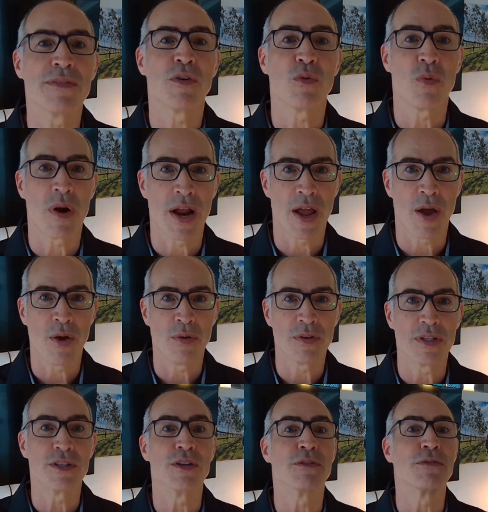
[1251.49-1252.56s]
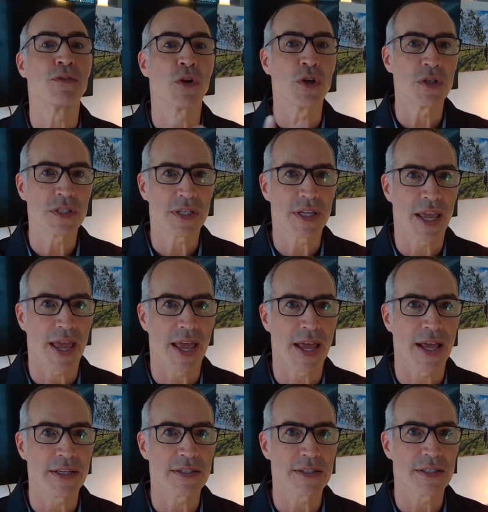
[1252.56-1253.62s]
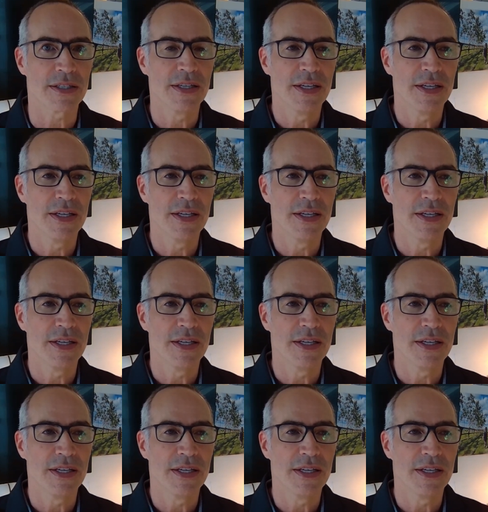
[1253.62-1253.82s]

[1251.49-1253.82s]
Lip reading: around a diverse cast